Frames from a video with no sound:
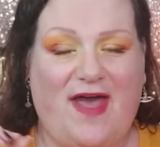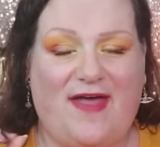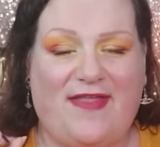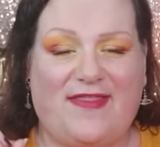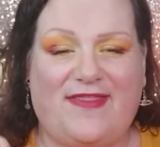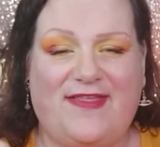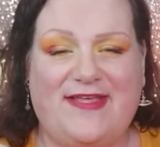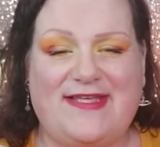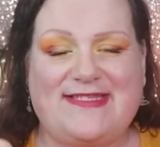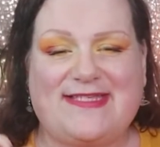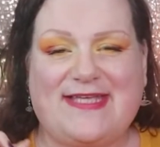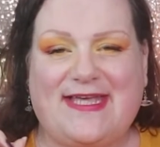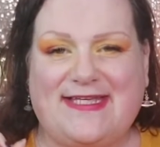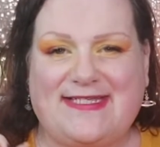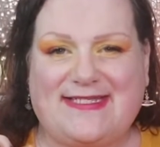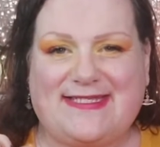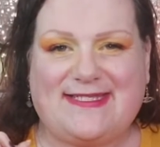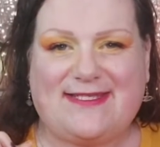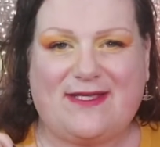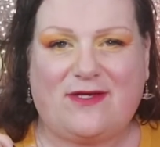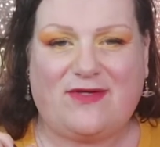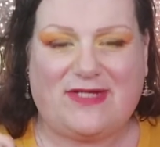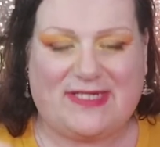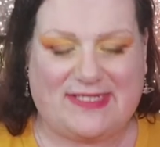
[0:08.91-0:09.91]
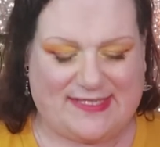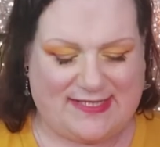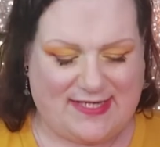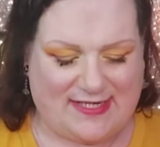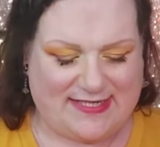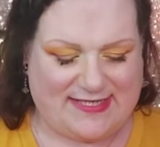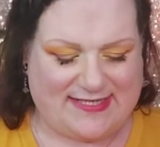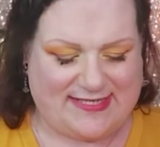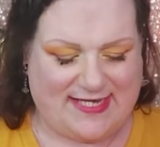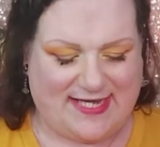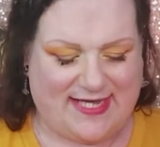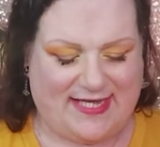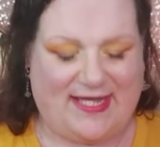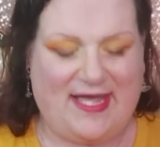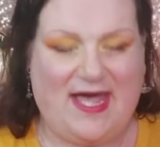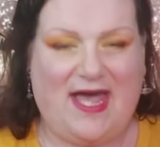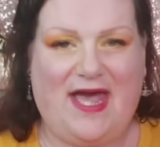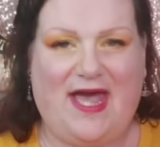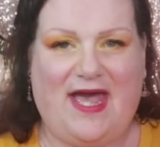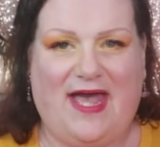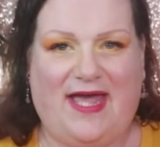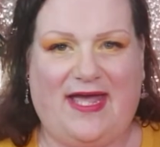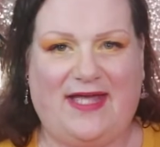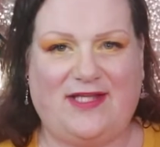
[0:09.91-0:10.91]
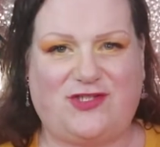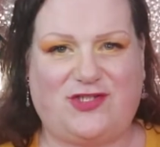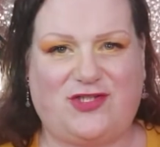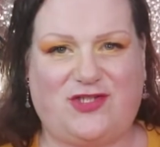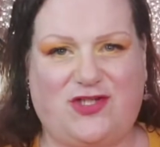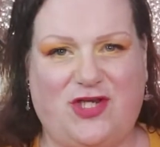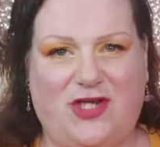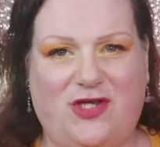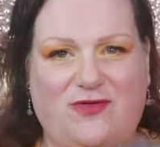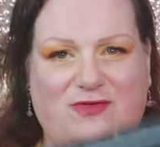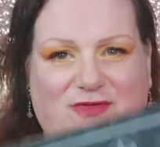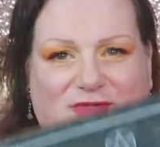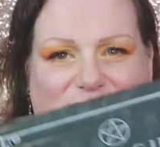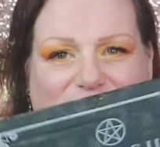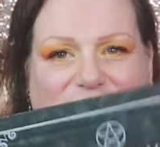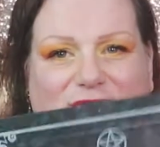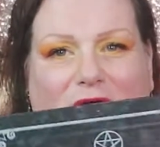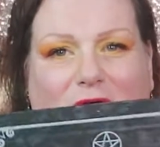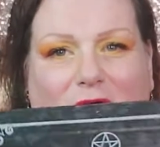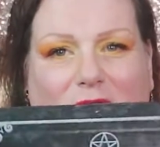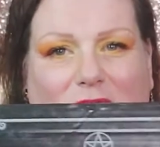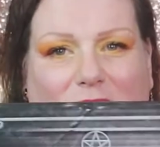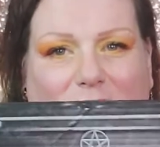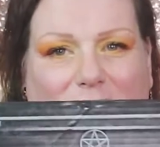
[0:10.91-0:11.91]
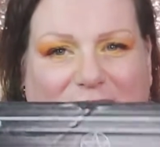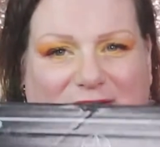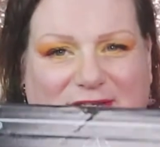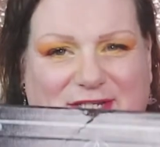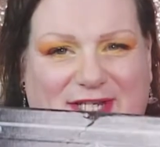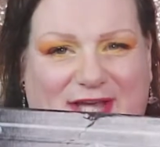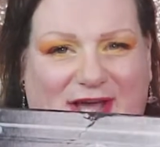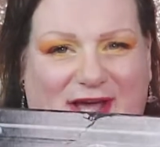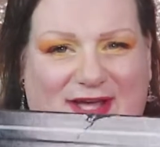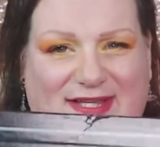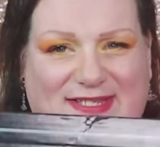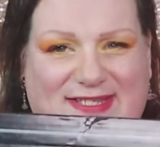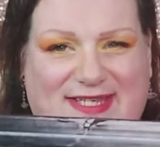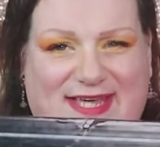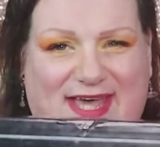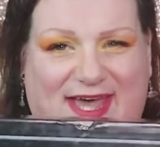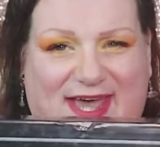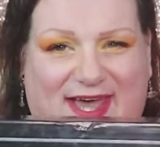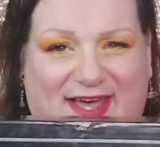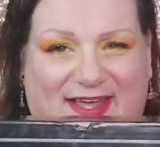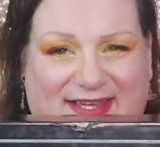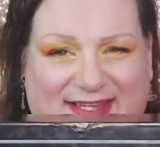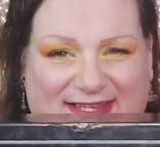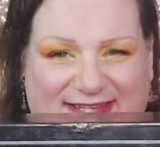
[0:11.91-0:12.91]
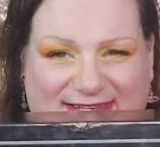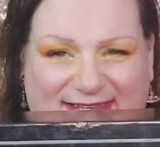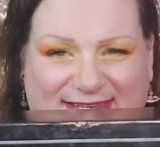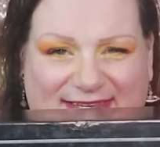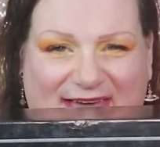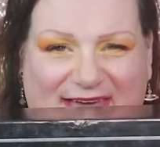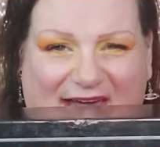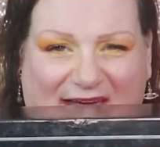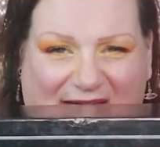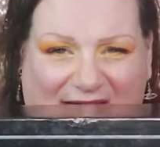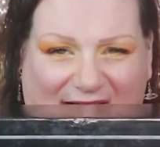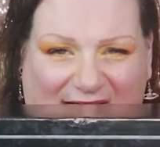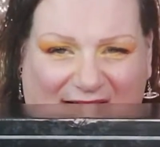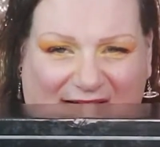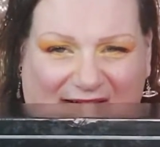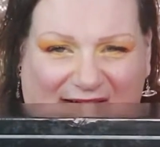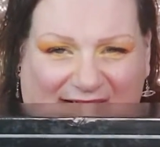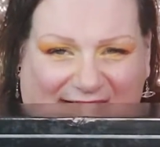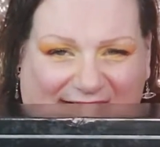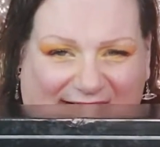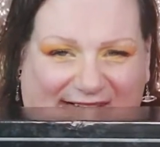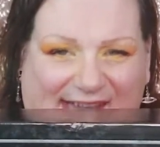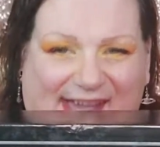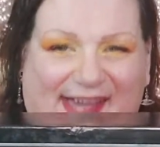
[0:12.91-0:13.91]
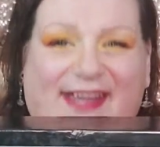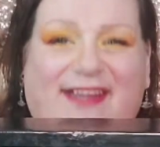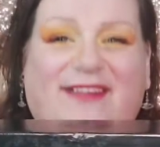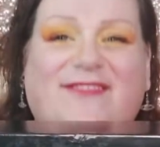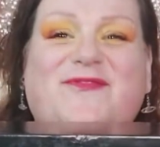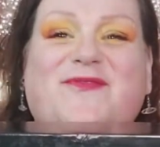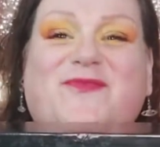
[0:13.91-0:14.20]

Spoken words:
This is so exciting. It's June's Witch Casket. Yay!